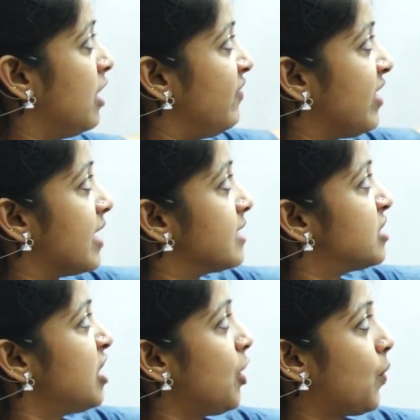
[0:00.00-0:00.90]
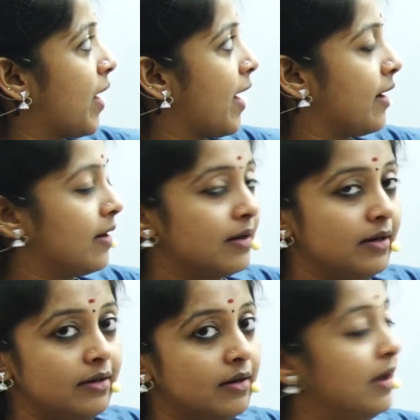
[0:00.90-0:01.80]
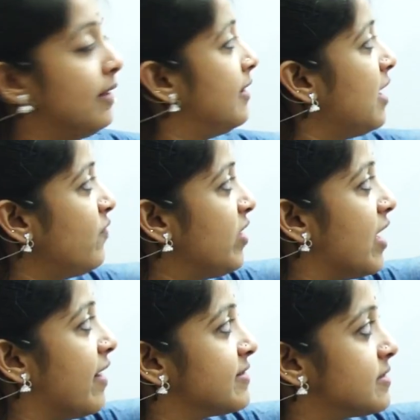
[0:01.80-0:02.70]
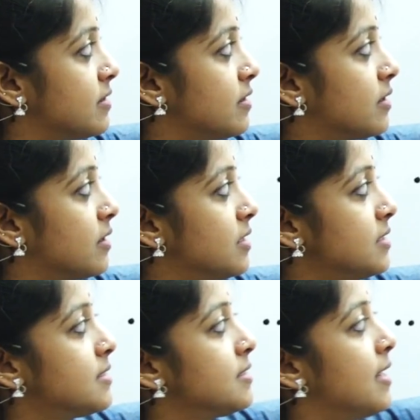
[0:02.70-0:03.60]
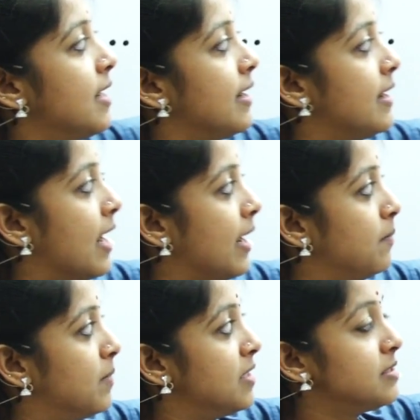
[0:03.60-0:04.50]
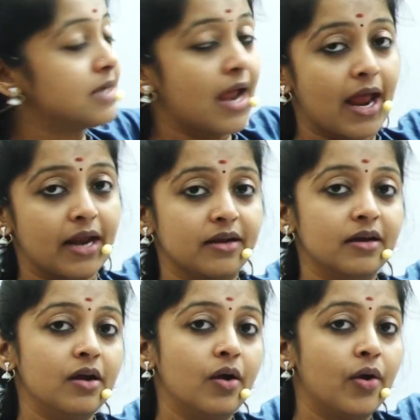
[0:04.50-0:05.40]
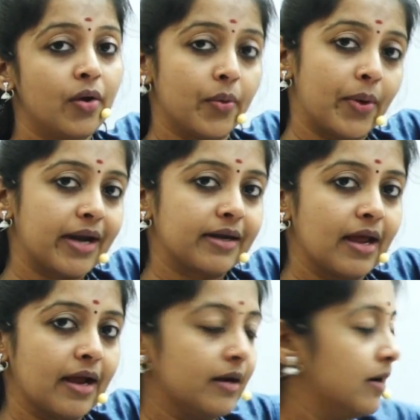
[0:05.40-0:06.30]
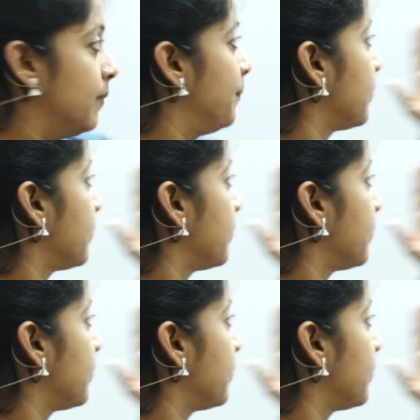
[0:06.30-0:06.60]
we can see triangle, then we have circles, diamond and a rectangle.